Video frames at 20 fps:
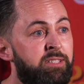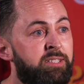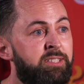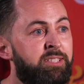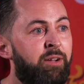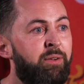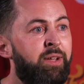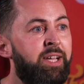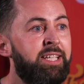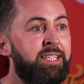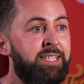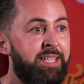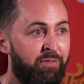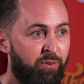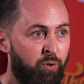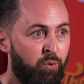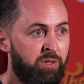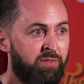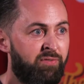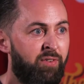so it is
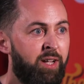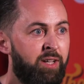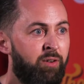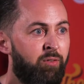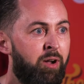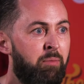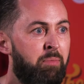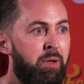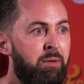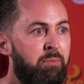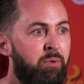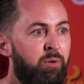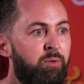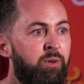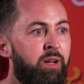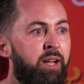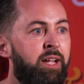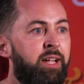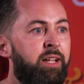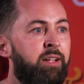difficult to find the right
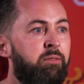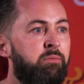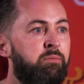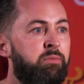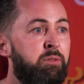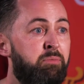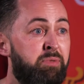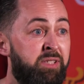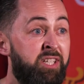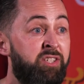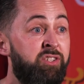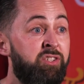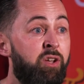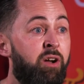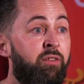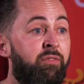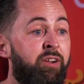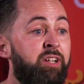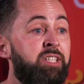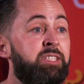people, and the positions
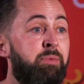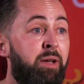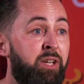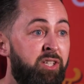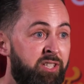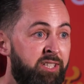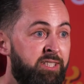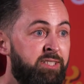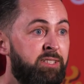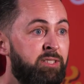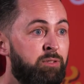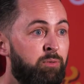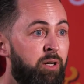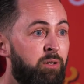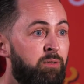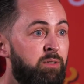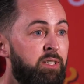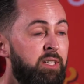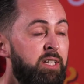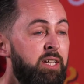are very specialist as
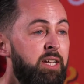well.